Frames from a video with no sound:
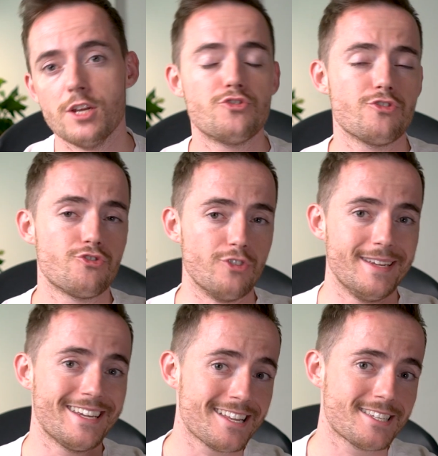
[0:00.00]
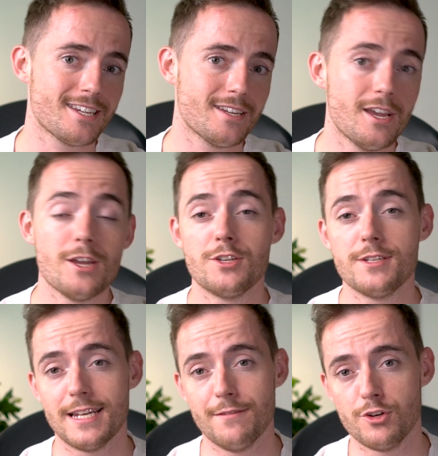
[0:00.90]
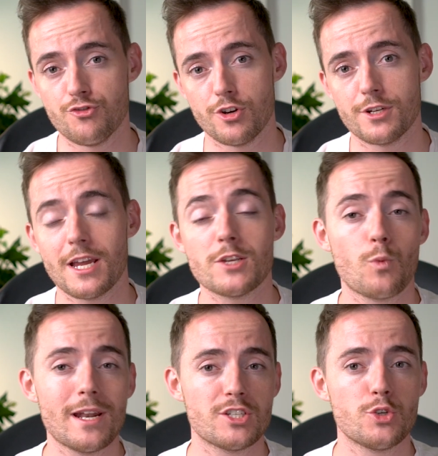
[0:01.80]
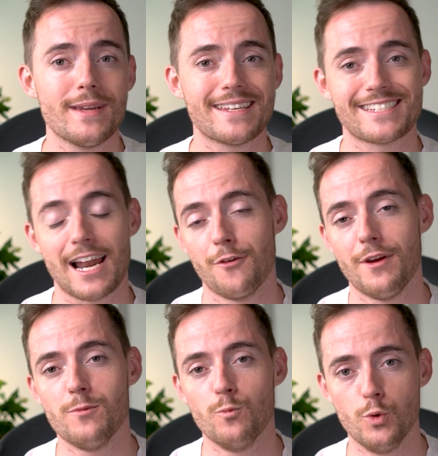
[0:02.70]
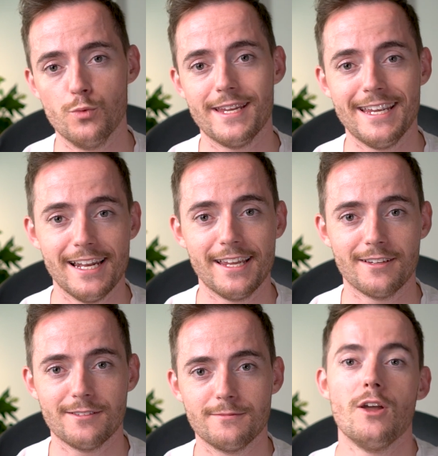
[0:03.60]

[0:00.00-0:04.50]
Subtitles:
to treat cancer, to deliver drugs, as well as to accelerate wound healing.